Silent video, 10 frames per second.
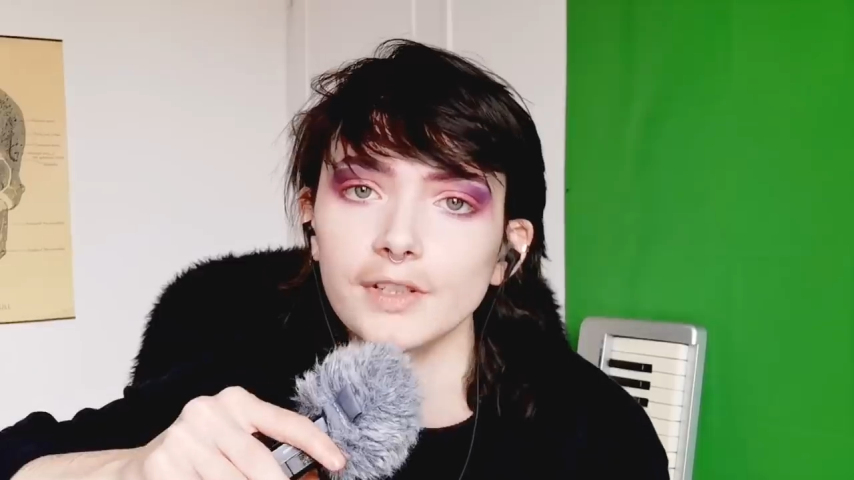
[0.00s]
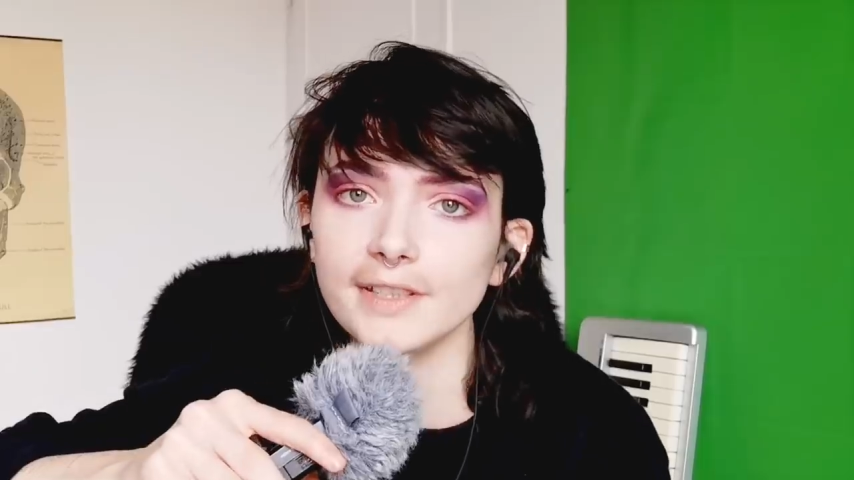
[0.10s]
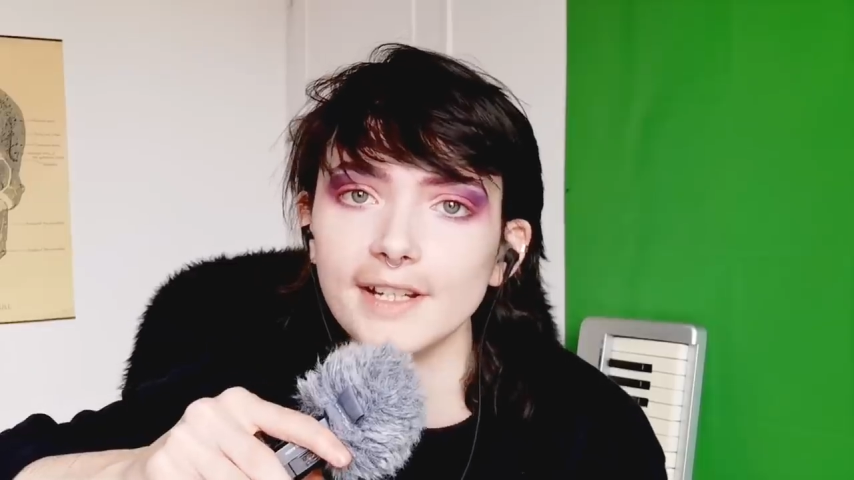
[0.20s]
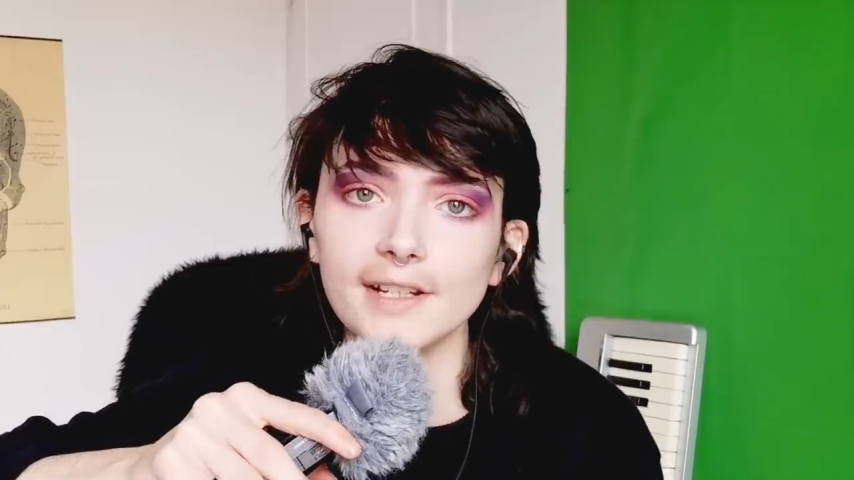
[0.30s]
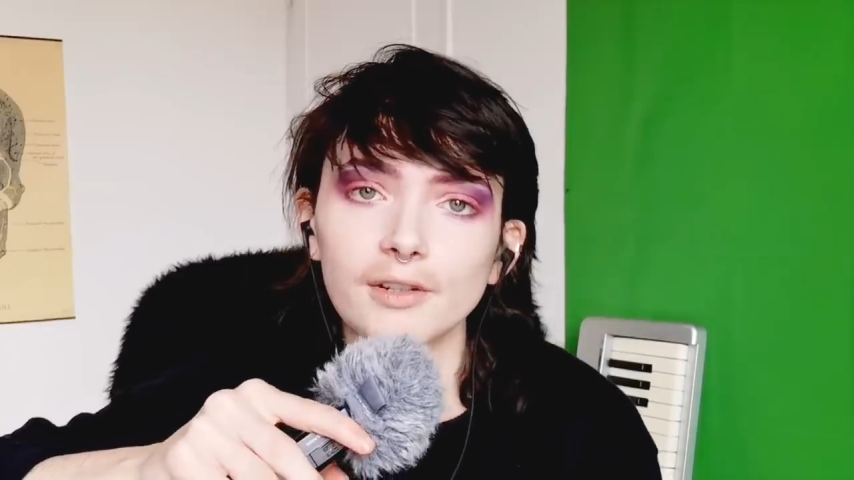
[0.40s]

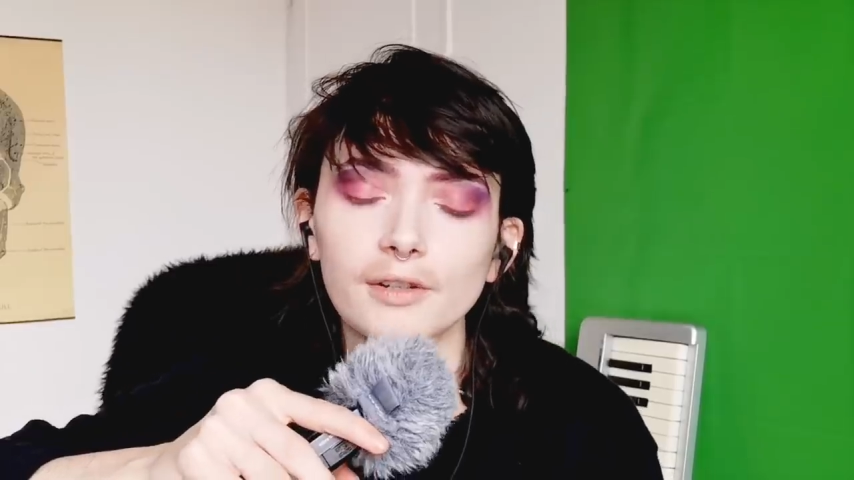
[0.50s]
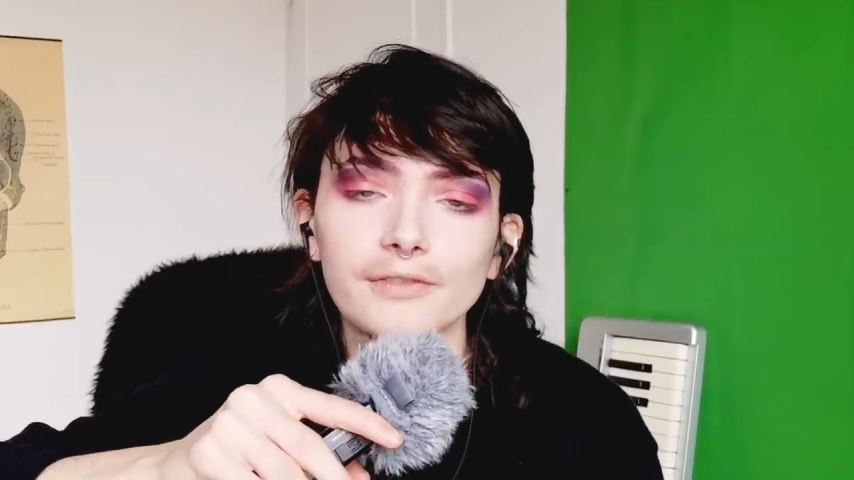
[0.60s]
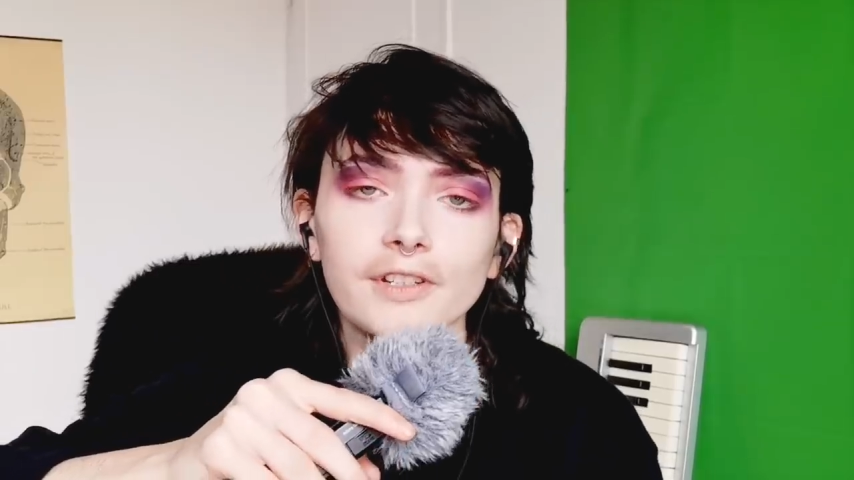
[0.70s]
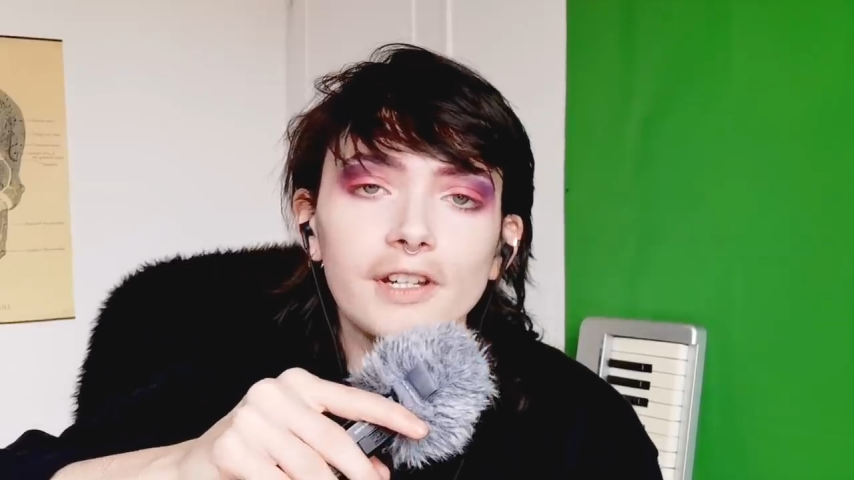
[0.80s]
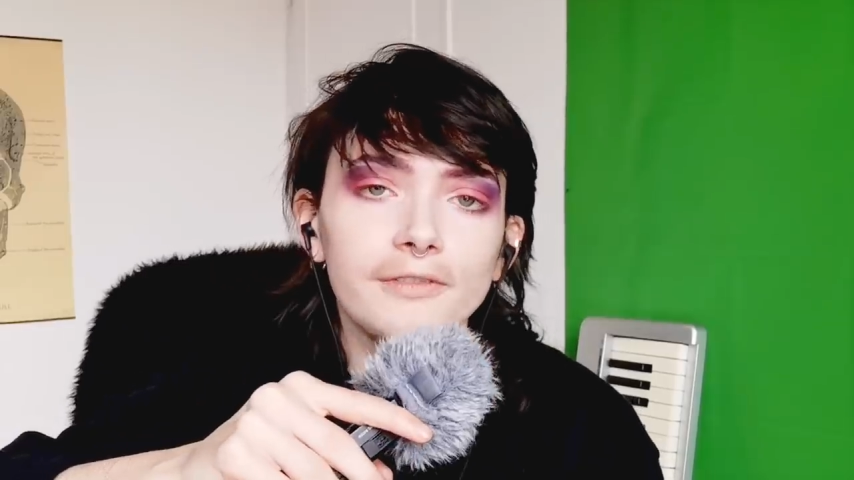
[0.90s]
Just like a lot
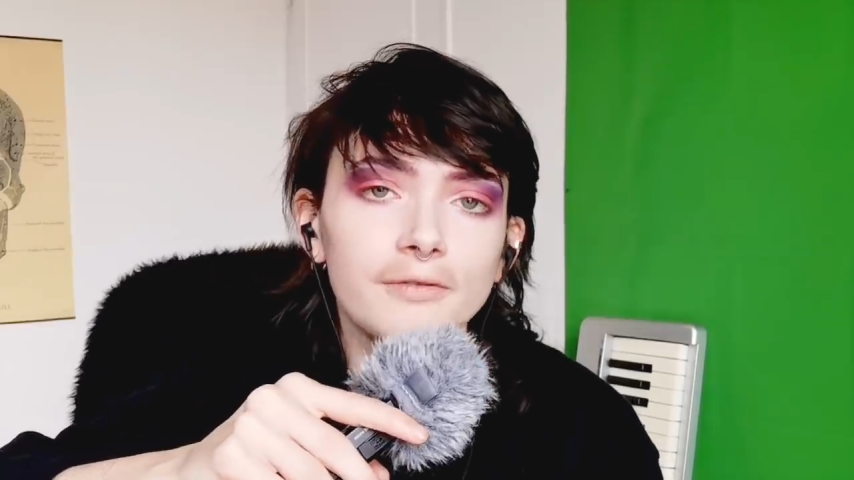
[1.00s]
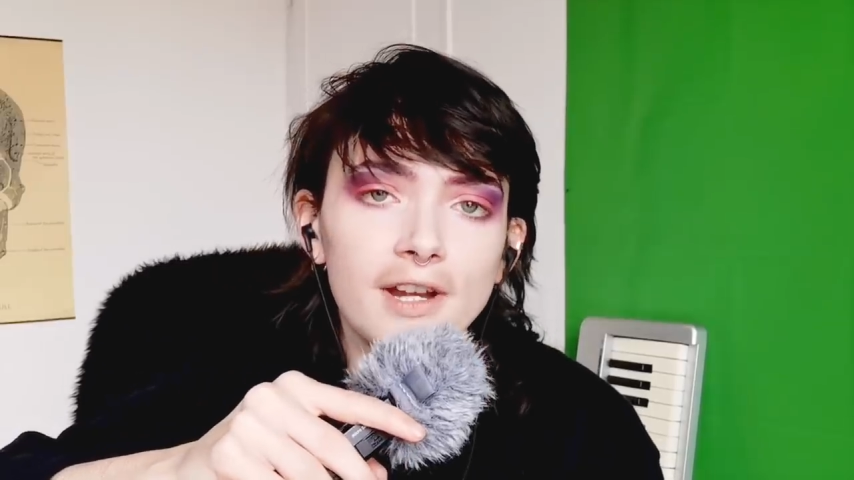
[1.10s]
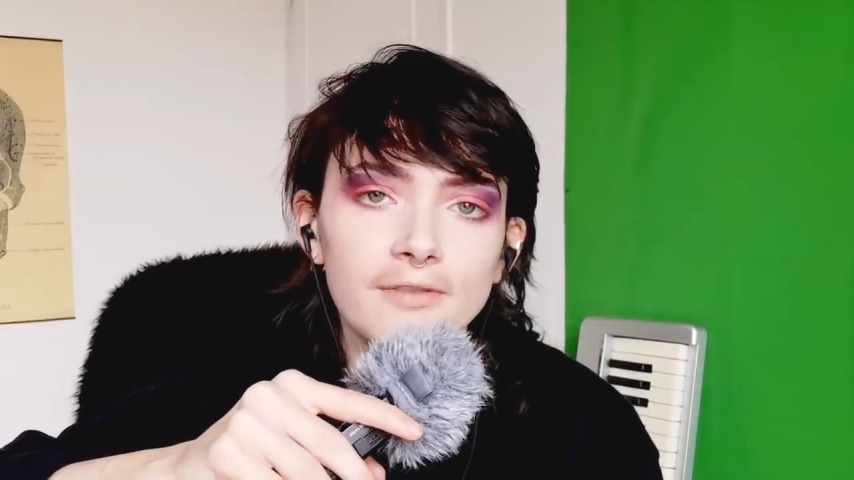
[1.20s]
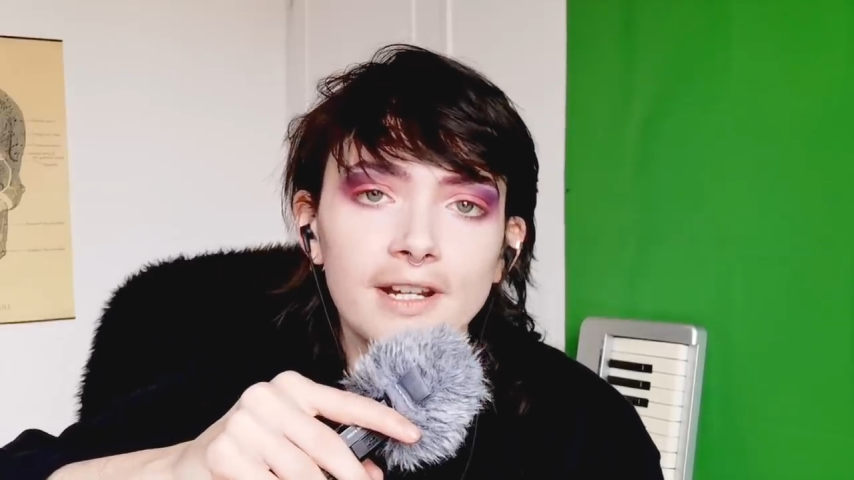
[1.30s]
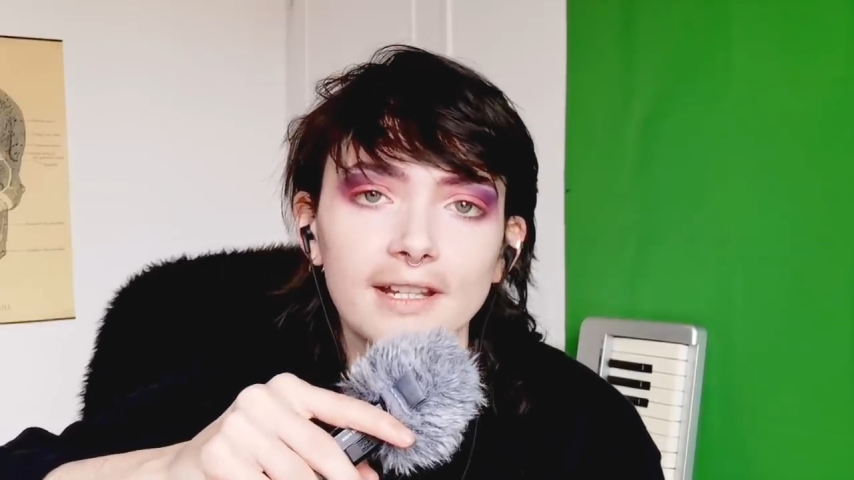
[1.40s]
of TERF
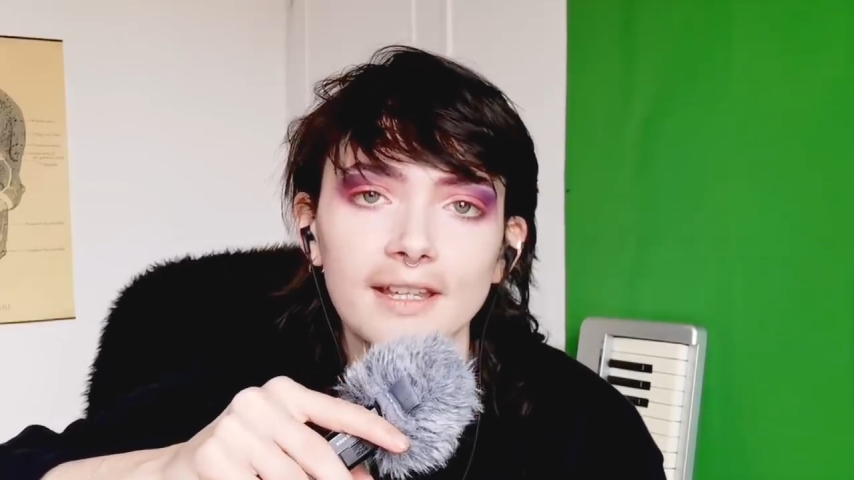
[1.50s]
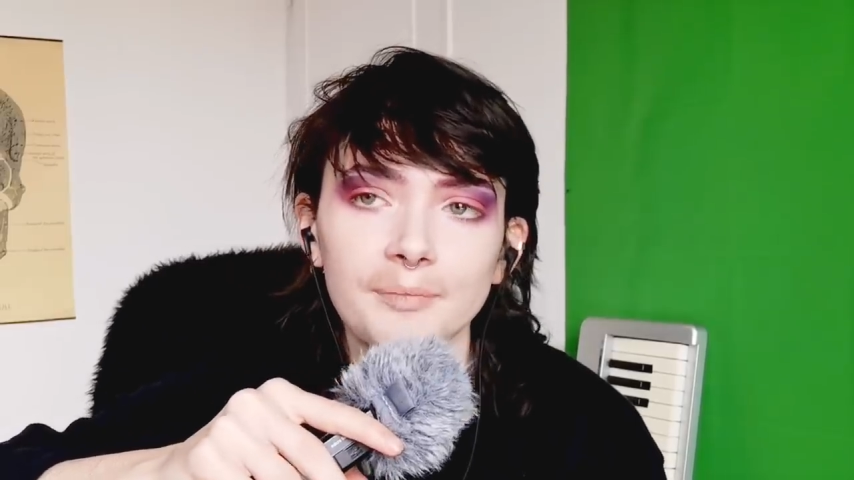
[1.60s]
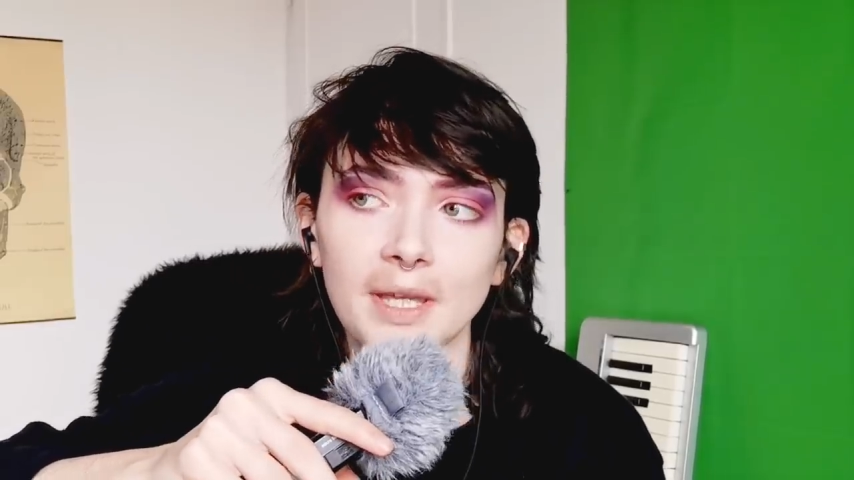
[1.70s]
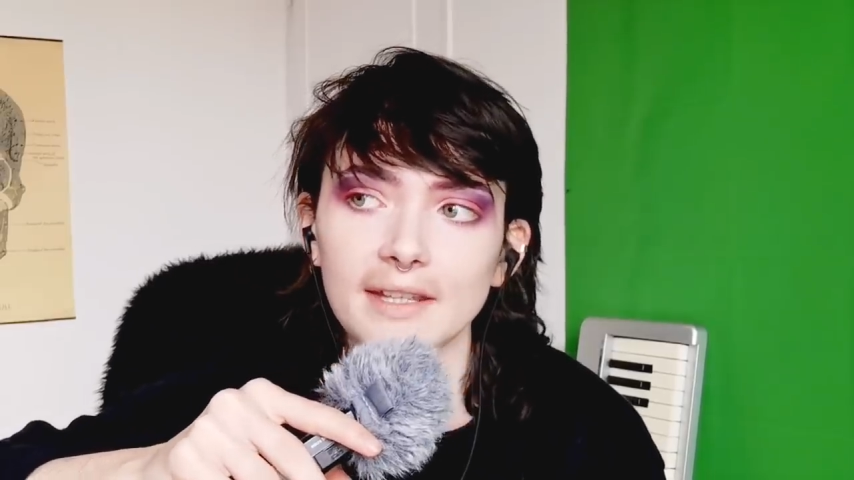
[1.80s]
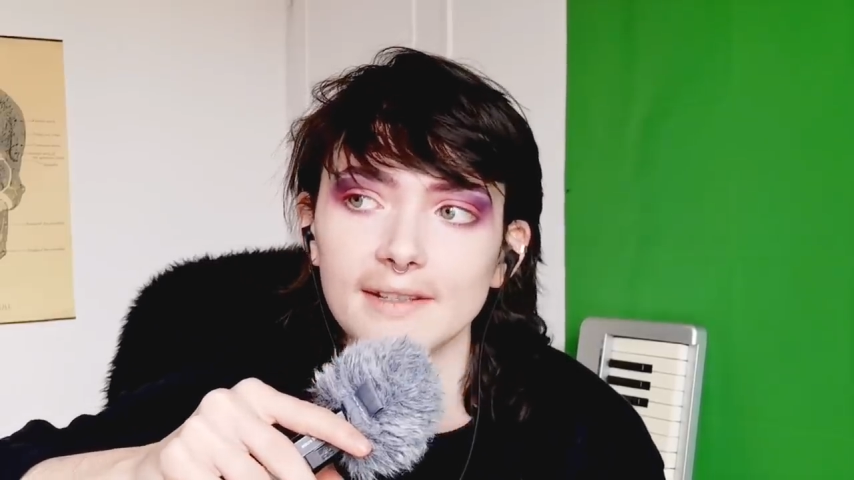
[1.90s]
rhetoric,
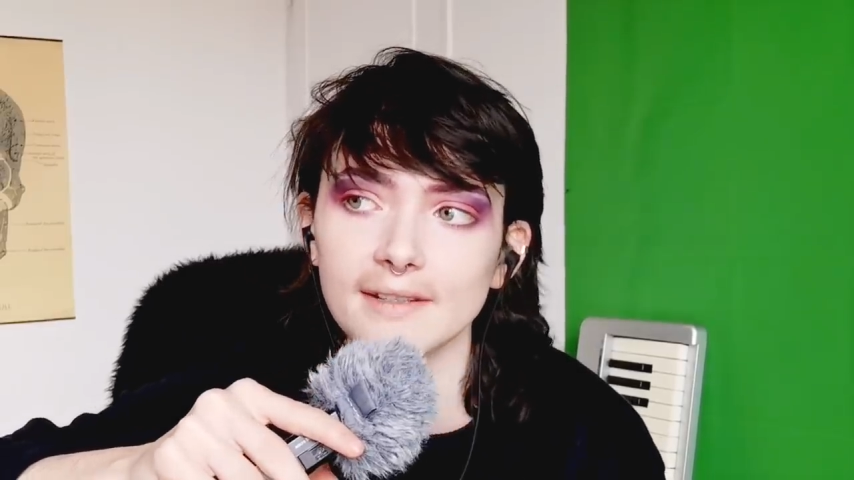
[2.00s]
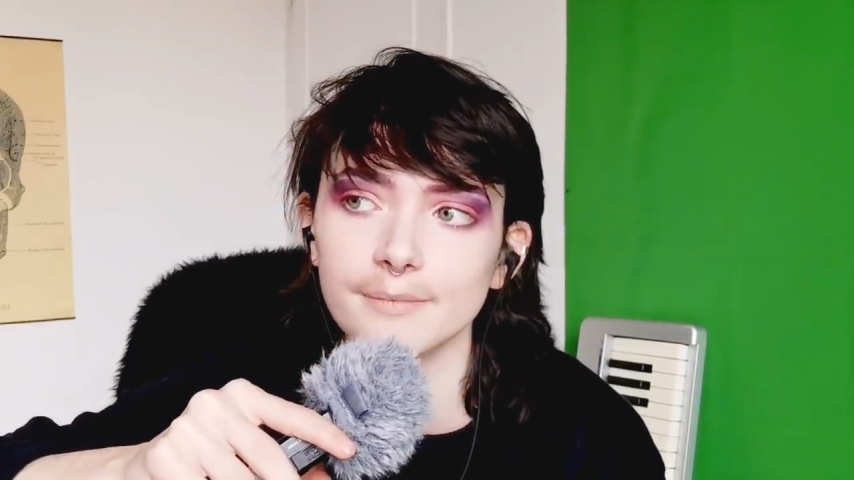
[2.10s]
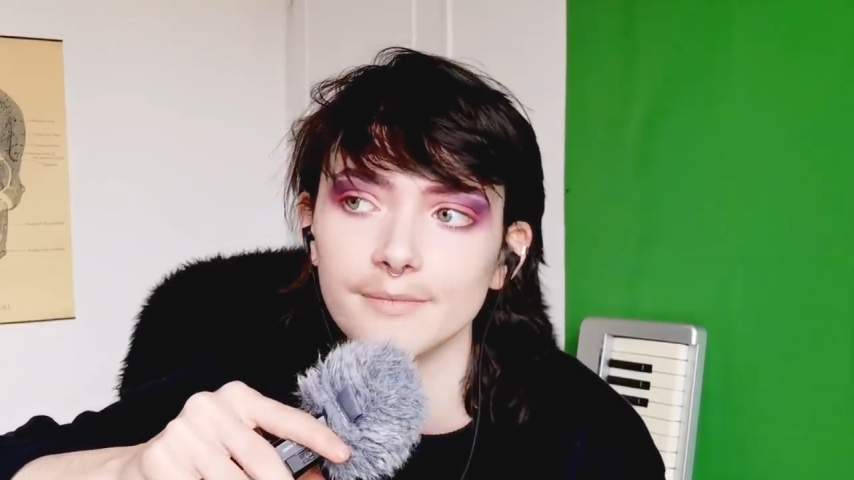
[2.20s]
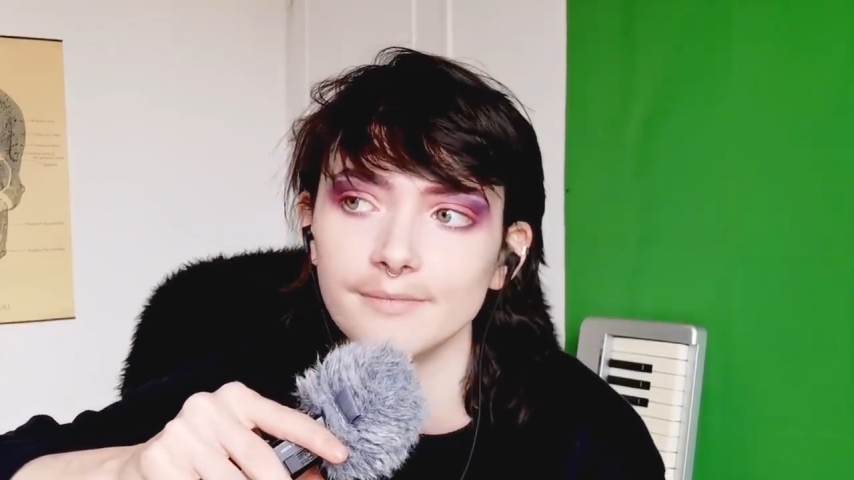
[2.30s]
it makes